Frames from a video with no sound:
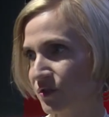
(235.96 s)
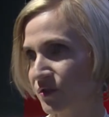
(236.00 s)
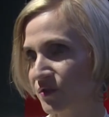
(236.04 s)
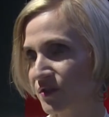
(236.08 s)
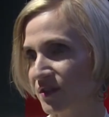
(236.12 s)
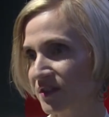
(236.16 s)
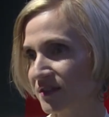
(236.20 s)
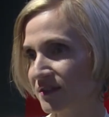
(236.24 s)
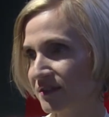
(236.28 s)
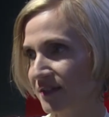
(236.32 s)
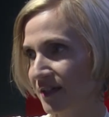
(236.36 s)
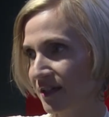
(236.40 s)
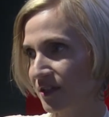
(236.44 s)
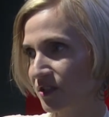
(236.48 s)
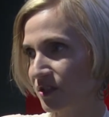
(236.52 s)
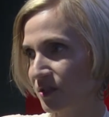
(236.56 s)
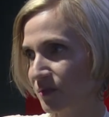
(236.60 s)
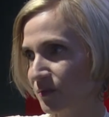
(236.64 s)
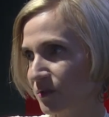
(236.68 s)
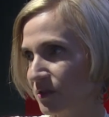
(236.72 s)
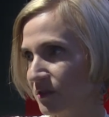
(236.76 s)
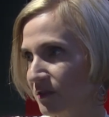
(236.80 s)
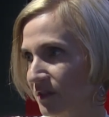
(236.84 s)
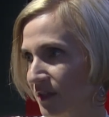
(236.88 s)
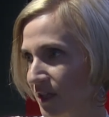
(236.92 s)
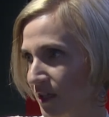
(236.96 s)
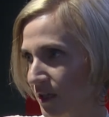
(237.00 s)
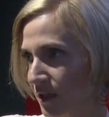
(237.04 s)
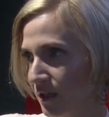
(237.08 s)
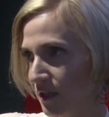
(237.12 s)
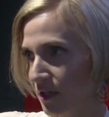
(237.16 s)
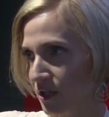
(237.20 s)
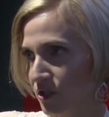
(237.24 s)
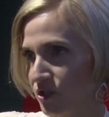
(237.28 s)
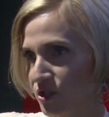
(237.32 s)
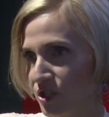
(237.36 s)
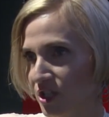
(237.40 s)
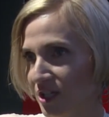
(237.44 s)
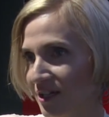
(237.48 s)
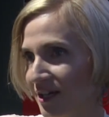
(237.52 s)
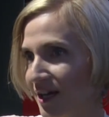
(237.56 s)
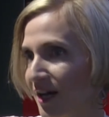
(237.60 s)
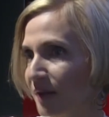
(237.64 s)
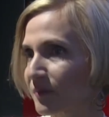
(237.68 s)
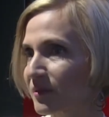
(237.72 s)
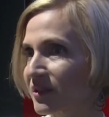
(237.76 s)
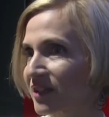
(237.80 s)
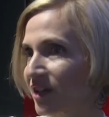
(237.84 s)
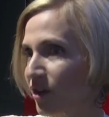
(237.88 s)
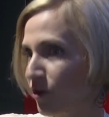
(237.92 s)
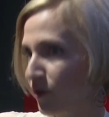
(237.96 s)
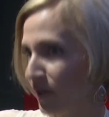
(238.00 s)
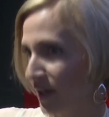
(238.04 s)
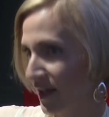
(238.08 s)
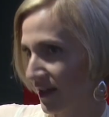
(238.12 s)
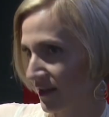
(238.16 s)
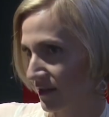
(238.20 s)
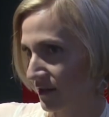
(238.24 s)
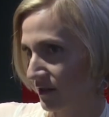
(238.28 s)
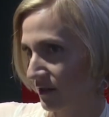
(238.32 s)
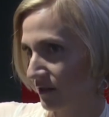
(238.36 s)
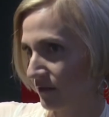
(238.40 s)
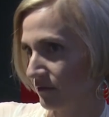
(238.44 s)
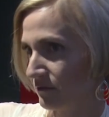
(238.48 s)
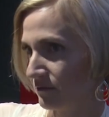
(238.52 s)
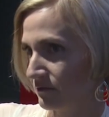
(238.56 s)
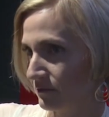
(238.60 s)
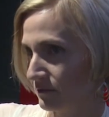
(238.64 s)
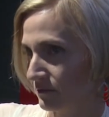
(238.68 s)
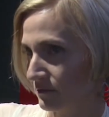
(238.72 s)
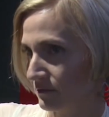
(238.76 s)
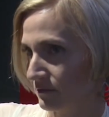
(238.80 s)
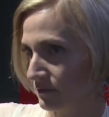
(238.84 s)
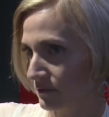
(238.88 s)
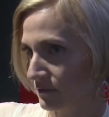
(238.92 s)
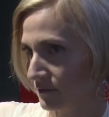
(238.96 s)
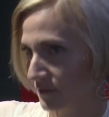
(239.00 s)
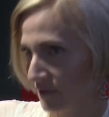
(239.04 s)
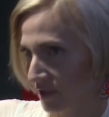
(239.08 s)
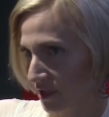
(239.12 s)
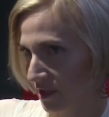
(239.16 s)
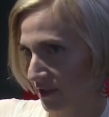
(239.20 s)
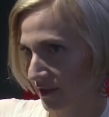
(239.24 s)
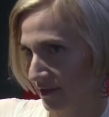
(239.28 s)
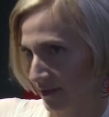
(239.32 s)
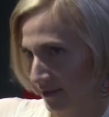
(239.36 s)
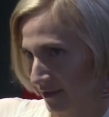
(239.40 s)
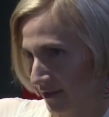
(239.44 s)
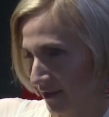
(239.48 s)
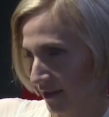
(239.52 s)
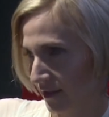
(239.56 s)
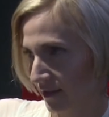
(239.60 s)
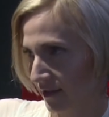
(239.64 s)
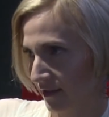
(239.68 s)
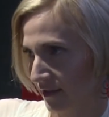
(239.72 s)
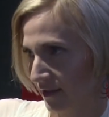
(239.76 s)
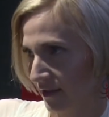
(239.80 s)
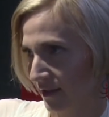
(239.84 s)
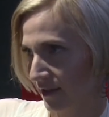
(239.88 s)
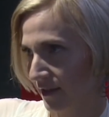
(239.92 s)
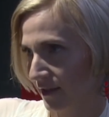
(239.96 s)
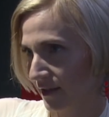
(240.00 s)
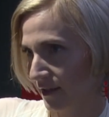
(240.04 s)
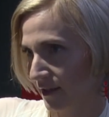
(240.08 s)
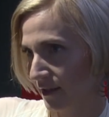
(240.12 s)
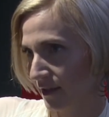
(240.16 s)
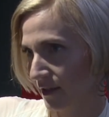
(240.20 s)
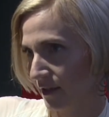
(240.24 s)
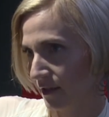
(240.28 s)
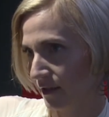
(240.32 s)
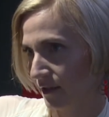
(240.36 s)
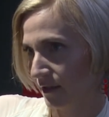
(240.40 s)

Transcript: sign the contract, and pay the final price. In the next